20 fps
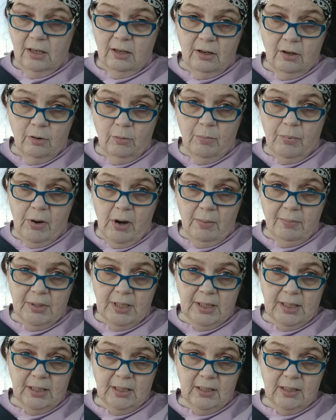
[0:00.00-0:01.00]
No
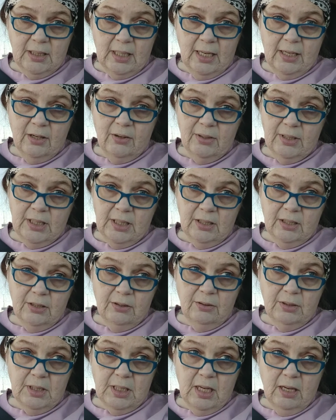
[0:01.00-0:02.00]
promises. I know it's a
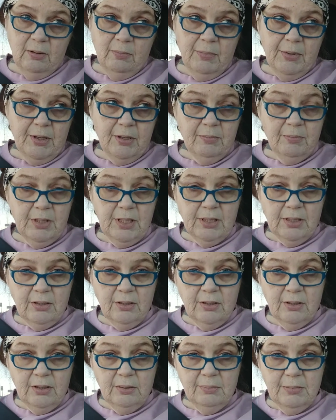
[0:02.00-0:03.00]
Tuesday, but a
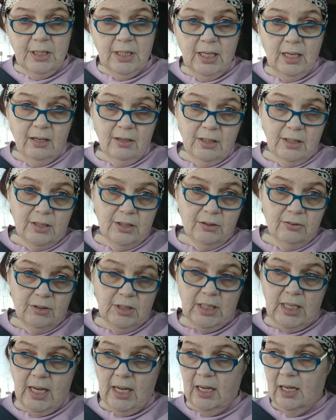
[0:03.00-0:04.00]
Mental Health Monday on a
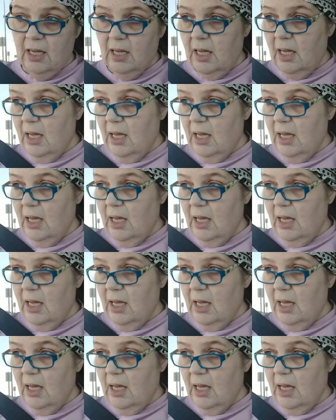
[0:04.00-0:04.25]
Tuesday,